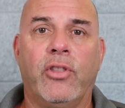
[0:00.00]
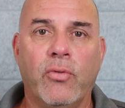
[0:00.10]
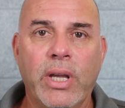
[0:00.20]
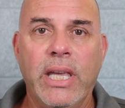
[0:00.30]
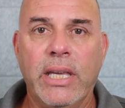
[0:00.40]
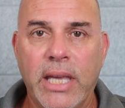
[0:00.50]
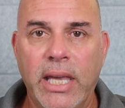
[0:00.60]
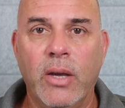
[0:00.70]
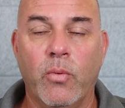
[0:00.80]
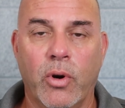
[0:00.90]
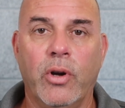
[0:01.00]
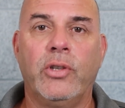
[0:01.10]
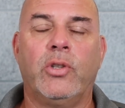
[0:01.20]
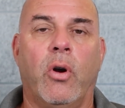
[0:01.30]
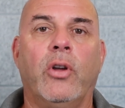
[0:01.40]
three key
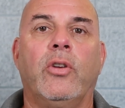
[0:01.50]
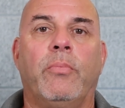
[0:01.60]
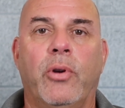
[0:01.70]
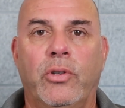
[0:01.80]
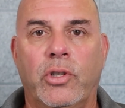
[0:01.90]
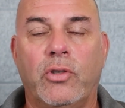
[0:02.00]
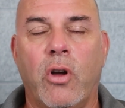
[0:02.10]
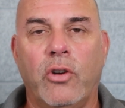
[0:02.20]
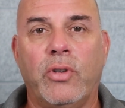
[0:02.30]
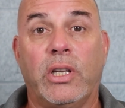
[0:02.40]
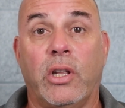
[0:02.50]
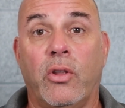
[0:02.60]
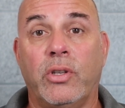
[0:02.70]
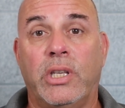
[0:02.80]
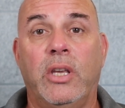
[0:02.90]
words on your purchase contract, and
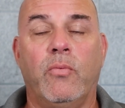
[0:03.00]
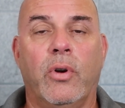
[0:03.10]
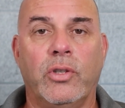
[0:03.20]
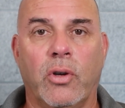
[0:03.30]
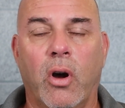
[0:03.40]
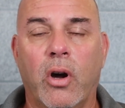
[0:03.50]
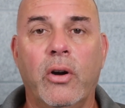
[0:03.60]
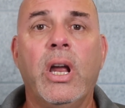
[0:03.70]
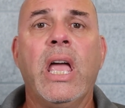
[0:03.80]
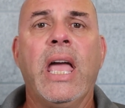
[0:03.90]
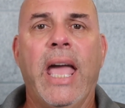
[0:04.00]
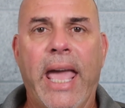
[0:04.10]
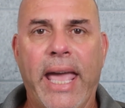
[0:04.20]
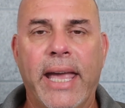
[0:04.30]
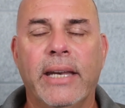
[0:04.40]
those key words are
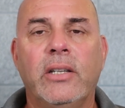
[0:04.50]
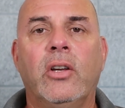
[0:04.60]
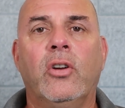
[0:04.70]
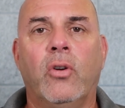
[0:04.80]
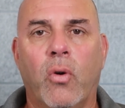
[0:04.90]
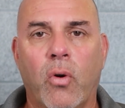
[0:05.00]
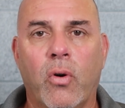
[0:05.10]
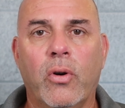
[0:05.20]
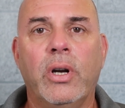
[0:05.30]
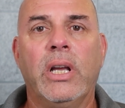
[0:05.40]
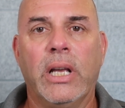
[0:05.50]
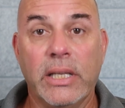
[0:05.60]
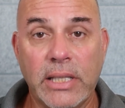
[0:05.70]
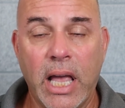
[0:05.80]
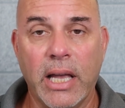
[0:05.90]
and, or,
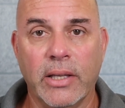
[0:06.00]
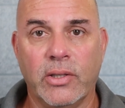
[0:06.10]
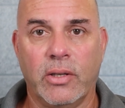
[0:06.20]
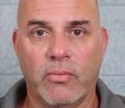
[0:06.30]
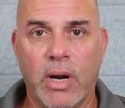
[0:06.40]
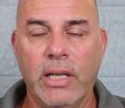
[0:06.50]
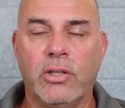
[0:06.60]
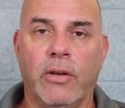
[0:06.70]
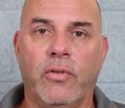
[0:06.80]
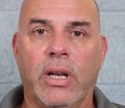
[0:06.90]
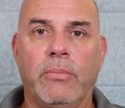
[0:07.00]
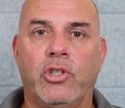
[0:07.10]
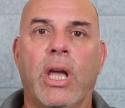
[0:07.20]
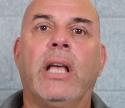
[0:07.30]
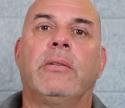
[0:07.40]
assigns, right? So if your name's
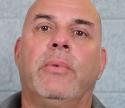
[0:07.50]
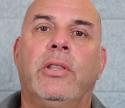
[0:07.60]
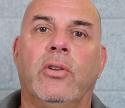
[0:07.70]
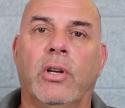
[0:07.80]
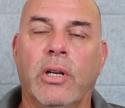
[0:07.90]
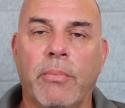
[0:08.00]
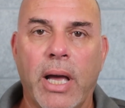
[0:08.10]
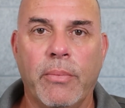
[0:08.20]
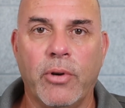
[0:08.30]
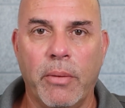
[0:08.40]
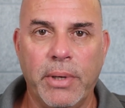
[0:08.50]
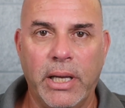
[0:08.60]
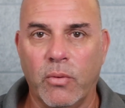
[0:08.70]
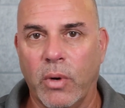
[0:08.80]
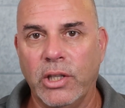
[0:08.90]
Jack Smith, you're looking to buy a
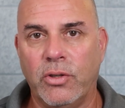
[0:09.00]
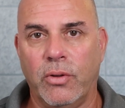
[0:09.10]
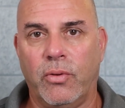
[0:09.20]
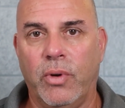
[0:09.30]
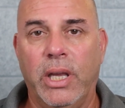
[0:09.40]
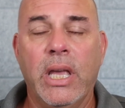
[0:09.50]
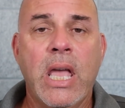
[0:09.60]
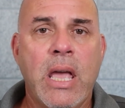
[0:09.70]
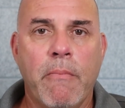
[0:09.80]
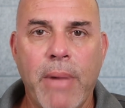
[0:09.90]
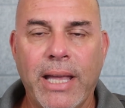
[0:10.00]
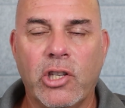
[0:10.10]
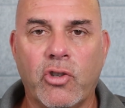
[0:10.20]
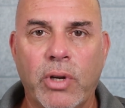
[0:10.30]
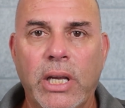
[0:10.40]
property at 123 Main
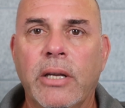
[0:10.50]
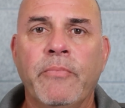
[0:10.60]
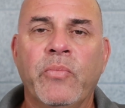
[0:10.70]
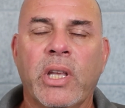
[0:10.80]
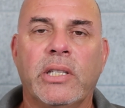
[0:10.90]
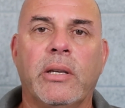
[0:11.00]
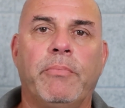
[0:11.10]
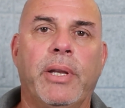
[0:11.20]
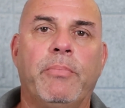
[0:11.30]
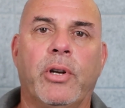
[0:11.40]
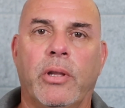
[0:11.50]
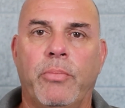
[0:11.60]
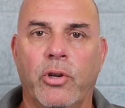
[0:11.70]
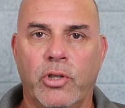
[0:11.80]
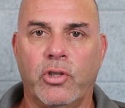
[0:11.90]
Street, simply put in the
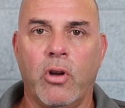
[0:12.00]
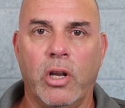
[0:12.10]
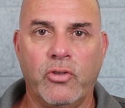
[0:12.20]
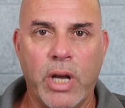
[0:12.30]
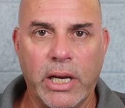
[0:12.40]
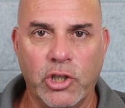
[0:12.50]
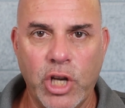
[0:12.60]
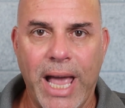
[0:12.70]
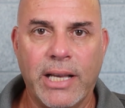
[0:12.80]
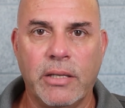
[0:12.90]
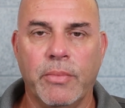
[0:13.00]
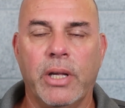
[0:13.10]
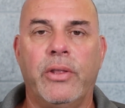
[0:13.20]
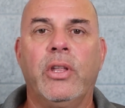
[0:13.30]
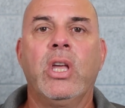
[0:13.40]
purchase contract Jack
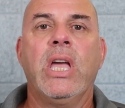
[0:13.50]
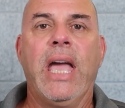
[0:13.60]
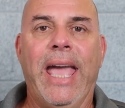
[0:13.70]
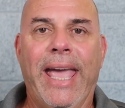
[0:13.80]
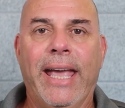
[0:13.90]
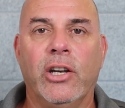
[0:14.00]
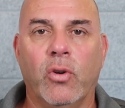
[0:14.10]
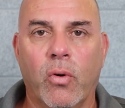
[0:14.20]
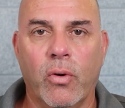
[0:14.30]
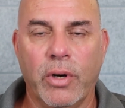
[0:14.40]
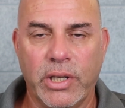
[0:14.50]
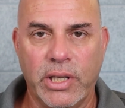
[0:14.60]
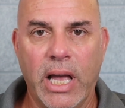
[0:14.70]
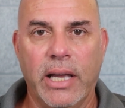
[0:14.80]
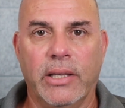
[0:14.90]
Smith and or
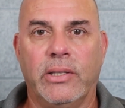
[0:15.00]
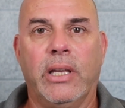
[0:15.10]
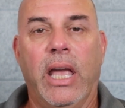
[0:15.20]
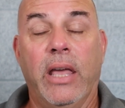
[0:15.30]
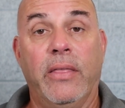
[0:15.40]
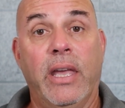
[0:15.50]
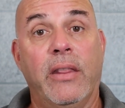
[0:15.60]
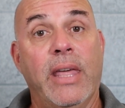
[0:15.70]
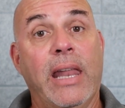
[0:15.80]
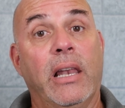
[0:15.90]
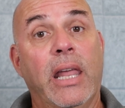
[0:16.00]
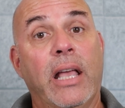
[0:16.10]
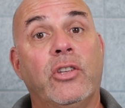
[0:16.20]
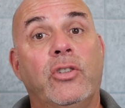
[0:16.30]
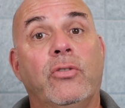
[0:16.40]
assigns, and then that
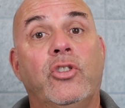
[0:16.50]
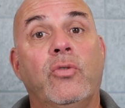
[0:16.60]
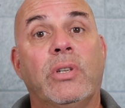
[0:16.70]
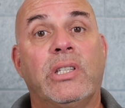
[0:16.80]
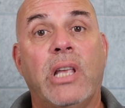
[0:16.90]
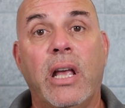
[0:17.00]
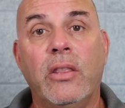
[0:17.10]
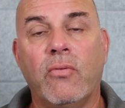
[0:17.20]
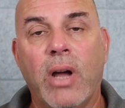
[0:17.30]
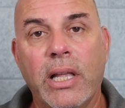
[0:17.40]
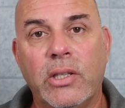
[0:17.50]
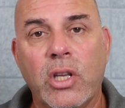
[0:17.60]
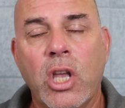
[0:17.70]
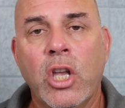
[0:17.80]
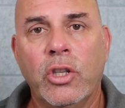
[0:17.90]
allows you to assign the
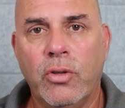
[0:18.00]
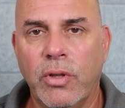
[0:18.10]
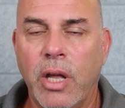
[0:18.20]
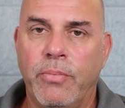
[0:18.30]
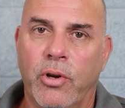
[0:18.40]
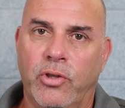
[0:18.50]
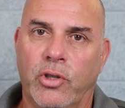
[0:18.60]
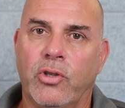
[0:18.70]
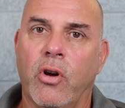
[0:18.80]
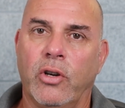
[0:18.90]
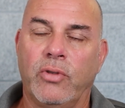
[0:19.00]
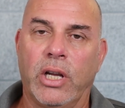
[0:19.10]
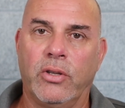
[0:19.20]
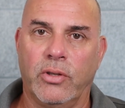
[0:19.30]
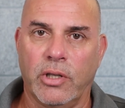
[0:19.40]
rights to that purchase
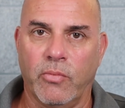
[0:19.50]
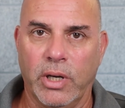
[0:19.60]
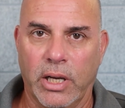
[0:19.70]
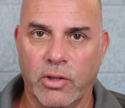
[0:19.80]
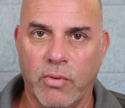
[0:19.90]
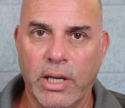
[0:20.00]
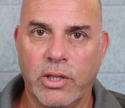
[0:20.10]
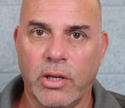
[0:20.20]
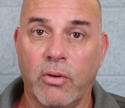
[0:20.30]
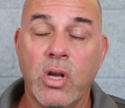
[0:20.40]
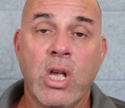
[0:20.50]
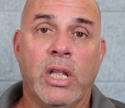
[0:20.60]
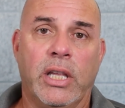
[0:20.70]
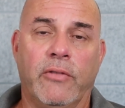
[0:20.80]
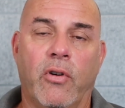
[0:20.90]
contract to someone else, right? So
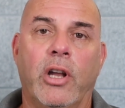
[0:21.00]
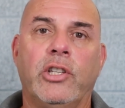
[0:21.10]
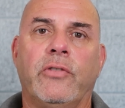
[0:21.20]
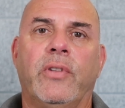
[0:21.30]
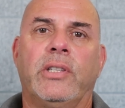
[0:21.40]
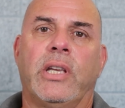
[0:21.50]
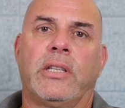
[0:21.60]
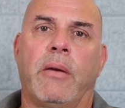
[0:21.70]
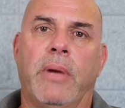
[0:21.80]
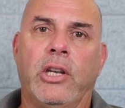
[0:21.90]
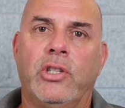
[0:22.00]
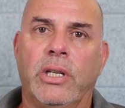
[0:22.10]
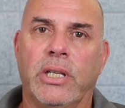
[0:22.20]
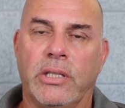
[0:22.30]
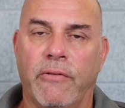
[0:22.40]
the advantage of this, as I
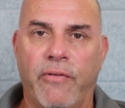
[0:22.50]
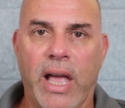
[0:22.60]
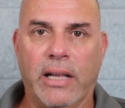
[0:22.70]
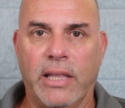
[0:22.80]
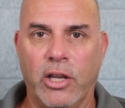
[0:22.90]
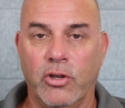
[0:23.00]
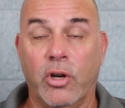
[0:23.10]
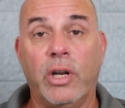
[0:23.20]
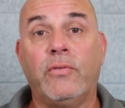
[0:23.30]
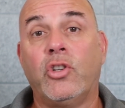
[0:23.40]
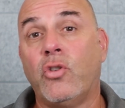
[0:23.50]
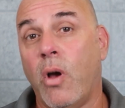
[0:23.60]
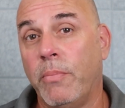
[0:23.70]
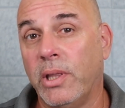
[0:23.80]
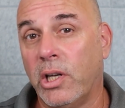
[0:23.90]
mentioned, is the fact that you don't have to show
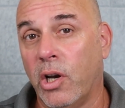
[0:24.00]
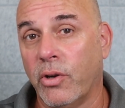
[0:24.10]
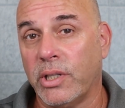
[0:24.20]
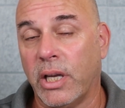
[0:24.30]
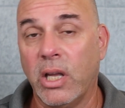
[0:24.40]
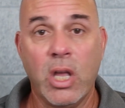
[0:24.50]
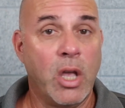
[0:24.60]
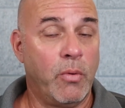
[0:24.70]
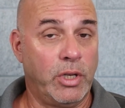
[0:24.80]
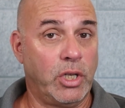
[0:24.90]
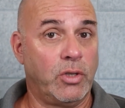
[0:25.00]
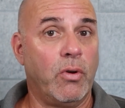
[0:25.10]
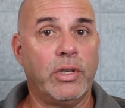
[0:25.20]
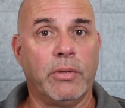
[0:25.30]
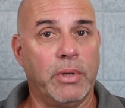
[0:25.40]
up at the closing, which is
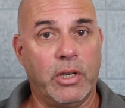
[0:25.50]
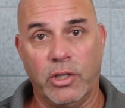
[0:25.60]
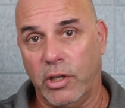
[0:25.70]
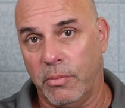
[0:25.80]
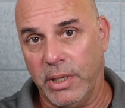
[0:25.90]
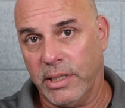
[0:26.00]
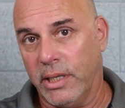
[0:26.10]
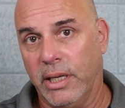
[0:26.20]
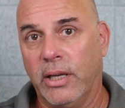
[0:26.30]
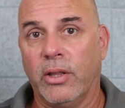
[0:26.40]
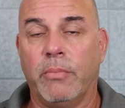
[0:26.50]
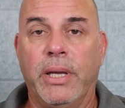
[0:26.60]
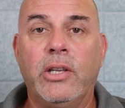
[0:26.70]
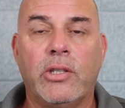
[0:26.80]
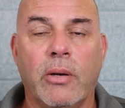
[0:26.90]
awesome because you could be sitting on the
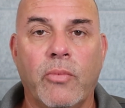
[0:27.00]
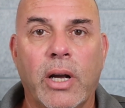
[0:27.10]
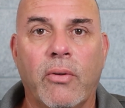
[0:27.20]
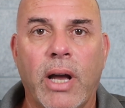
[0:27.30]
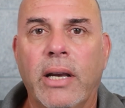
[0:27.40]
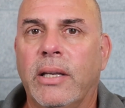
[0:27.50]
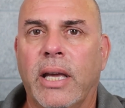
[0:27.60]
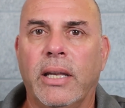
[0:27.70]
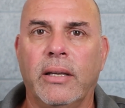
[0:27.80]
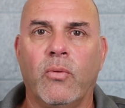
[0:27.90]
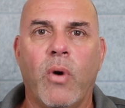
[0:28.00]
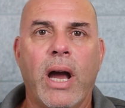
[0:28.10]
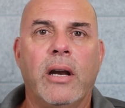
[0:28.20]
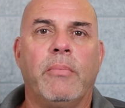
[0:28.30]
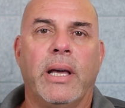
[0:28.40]
beach somewhere, right, getting
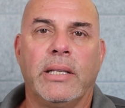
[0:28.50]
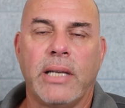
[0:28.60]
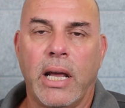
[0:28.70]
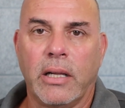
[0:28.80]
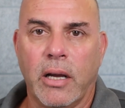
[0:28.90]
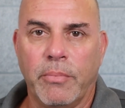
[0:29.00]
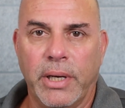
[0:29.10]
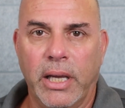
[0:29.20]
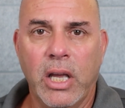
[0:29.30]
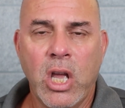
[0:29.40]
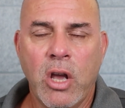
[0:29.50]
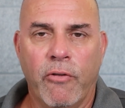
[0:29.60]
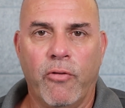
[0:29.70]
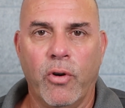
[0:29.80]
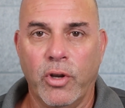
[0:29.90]
wired by the title company
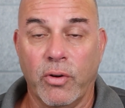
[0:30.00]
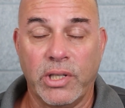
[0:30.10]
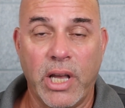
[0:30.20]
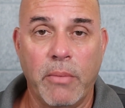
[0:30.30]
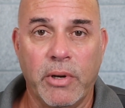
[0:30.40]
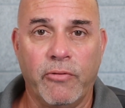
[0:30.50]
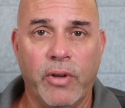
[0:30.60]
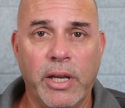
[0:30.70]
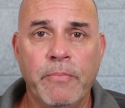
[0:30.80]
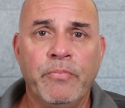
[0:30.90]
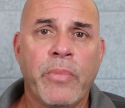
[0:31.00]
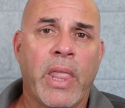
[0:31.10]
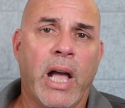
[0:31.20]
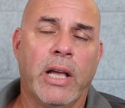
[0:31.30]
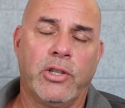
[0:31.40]
for your assignment fee.
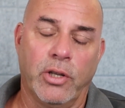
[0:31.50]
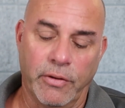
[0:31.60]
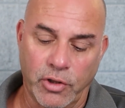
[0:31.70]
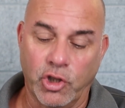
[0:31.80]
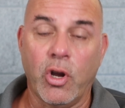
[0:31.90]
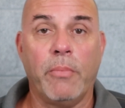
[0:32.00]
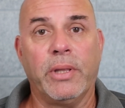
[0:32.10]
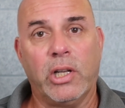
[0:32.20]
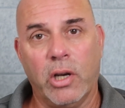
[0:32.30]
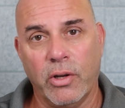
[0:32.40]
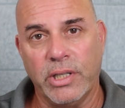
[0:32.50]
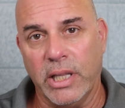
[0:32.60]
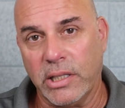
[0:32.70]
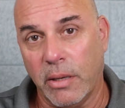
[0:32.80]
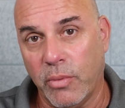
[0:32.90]
So you don't have to show up at the closing.
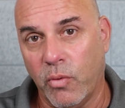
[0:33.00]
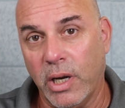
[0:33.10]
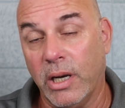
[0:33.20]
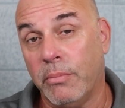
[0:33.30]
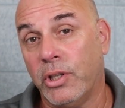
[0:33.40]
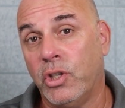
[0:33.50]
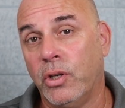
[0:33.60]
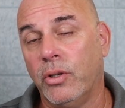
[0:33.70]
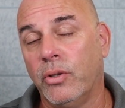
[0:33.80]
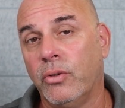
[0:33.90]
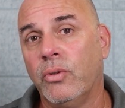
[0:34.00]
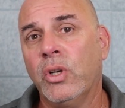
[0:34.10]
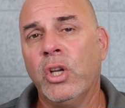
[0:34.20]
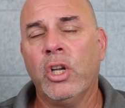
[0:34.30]
That's number one. And number two,